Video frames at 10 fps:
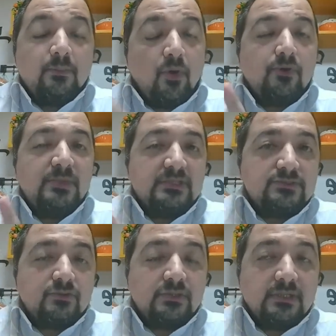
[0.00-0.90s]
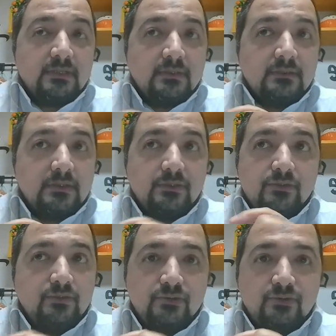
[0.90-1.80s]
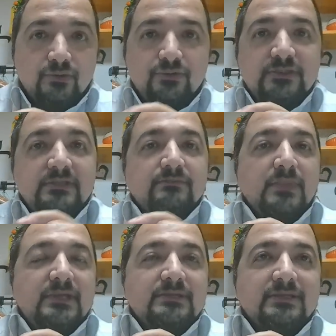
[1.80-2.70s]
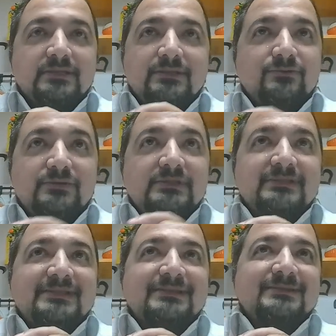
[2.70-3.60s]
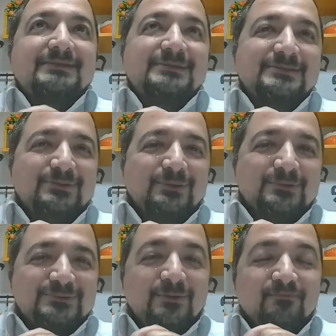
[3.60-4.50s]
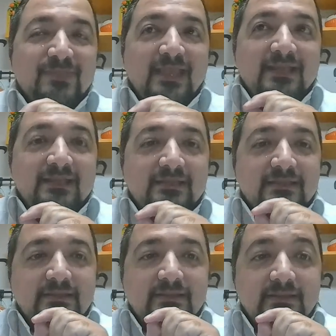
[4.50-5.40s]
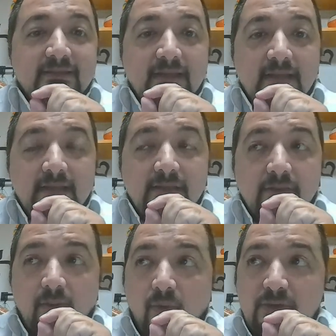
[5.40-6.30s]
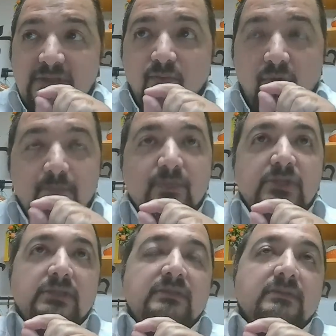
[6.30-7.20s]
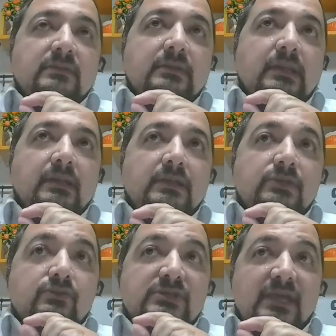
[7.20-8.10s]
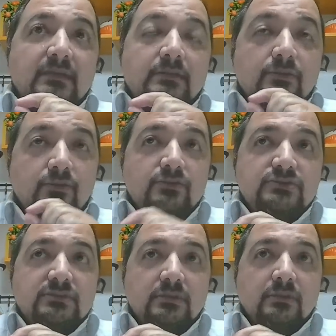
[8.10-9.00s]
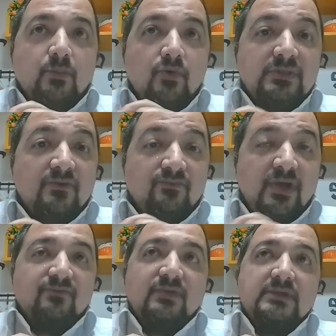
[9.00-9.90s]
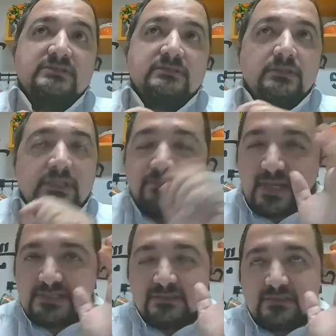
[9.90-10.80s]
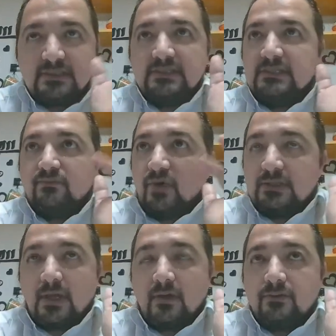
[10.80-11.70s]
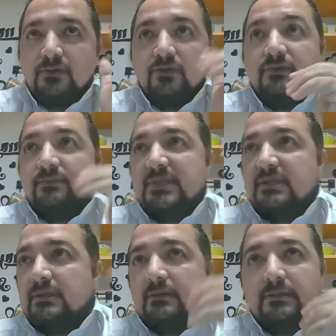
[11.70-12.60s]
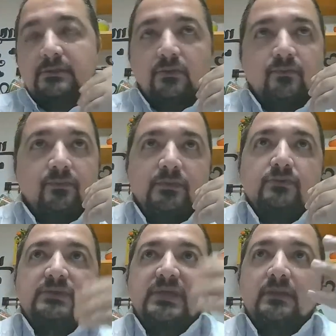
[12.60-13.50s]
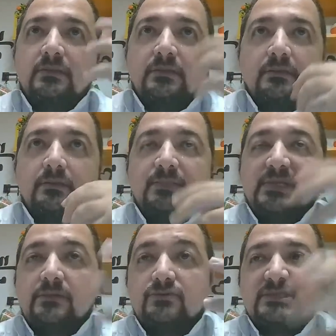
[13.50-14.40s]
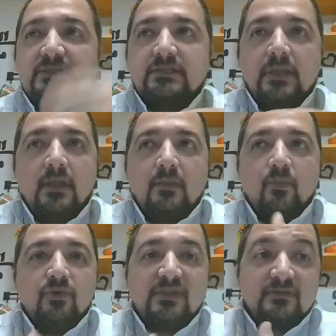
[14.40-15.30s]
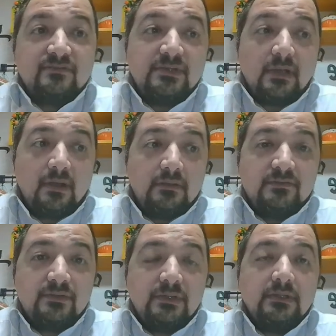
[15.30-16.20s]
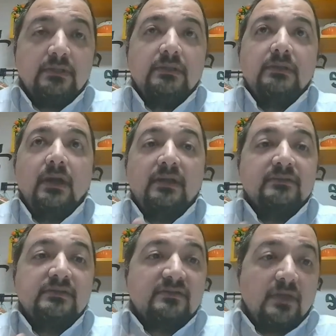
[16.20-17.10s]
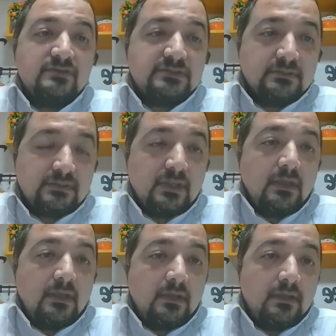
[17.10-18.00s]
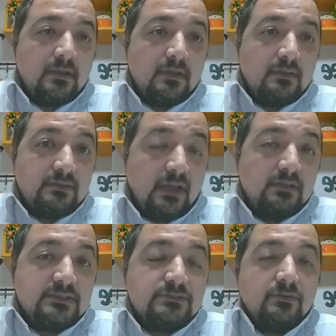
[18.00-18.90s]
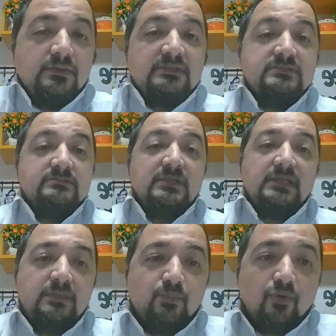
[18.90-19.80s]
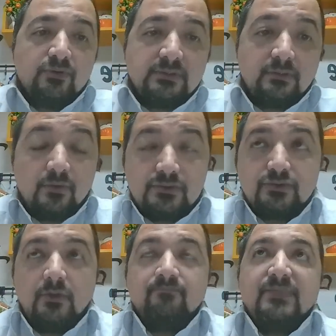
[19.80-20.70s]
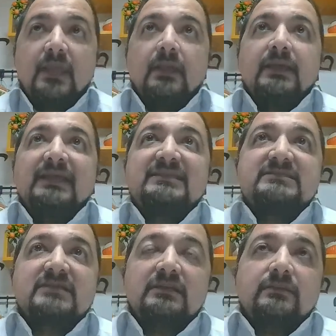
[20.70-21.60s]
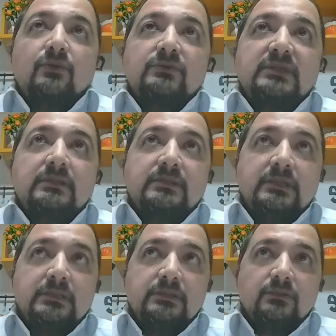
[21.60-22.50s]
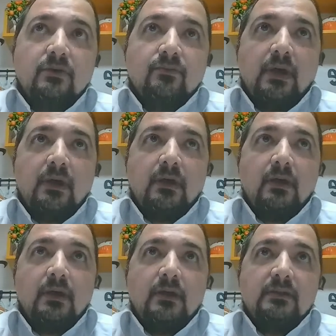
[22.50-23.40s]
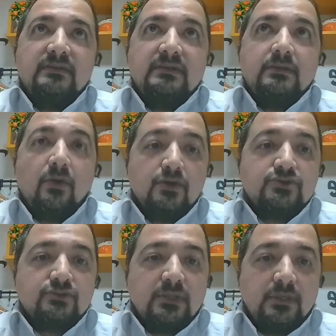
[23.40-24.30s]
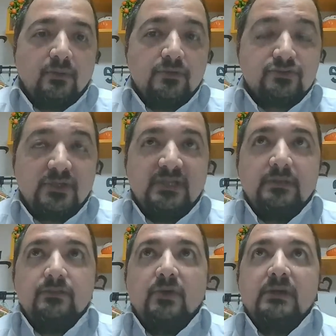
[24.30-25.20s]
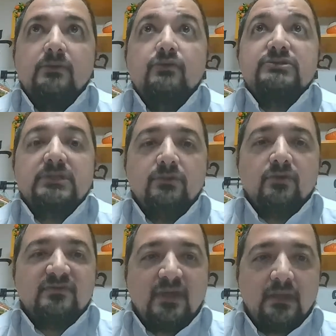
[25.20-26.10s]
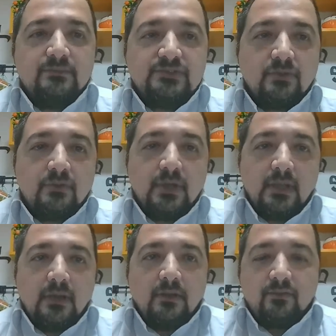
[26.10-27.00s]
per minute. Sorry, you didn't hear wrong. So uh, only 1 minute you can lose more than 5,000. Imagine that in 1 hour you will be you can be losing more than 300,000 dollars. So it is really important. Also, it is not only the cost. Also, you are losing your time. So